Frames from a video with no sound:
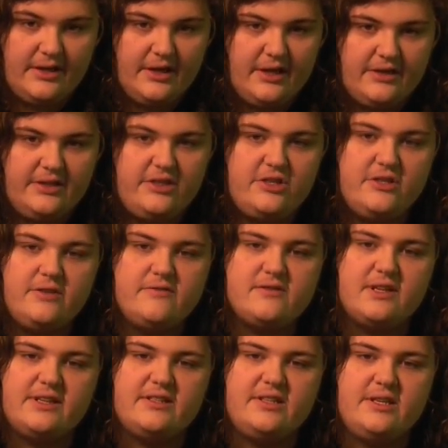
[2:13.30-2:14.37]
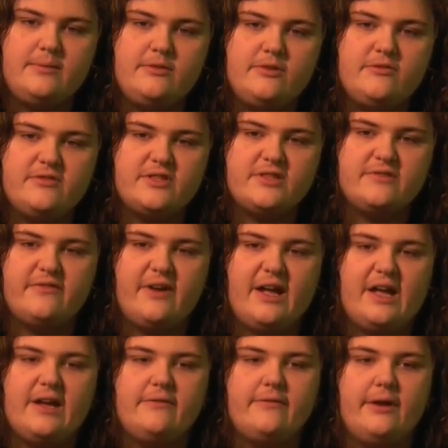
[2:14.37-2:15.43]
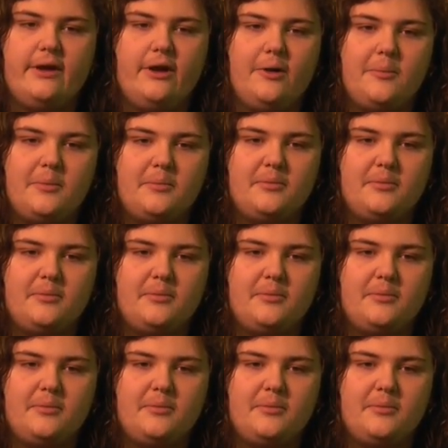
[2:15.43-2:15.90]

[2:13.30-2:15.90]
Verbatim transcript: Initiatives like Team 265 help